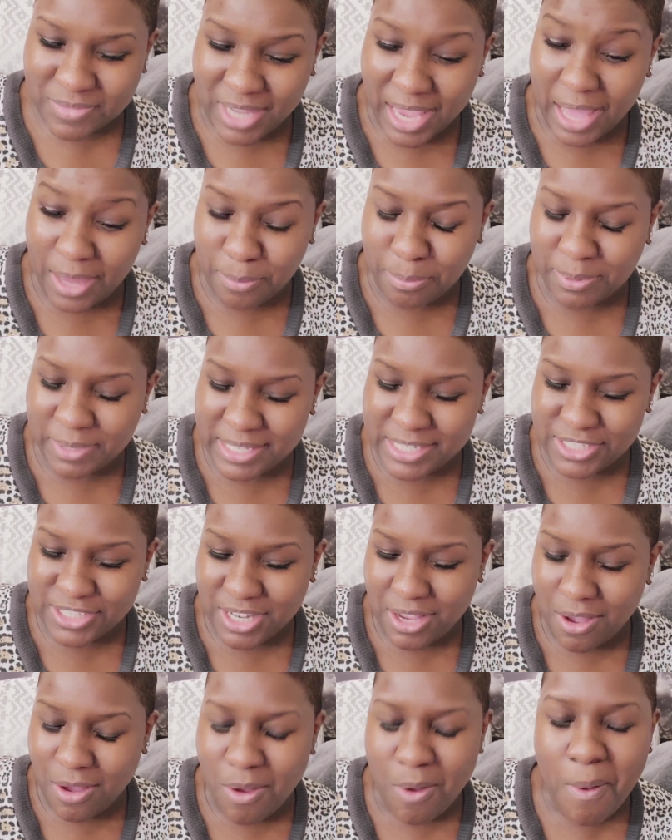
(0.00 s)
of place,
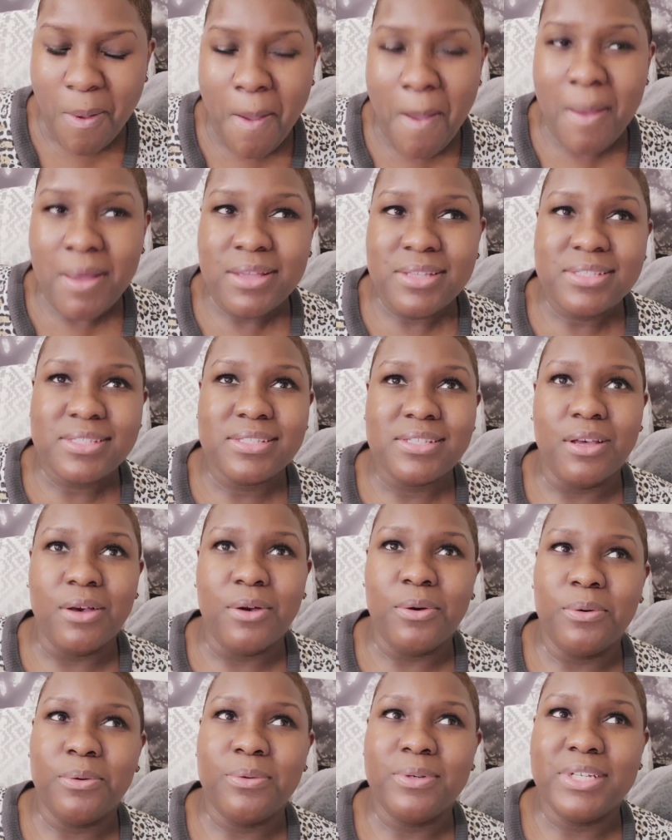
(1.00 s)
y'all.
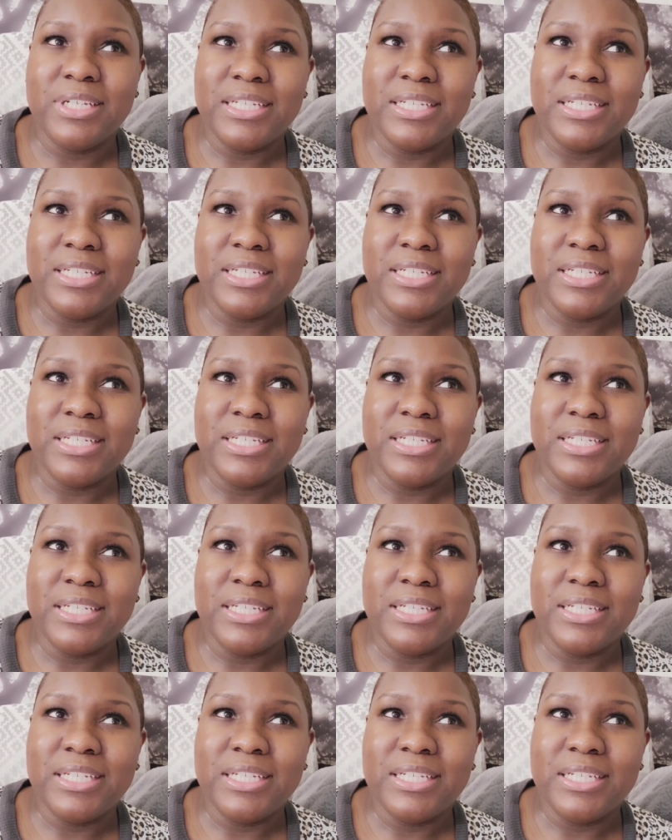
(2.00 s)
So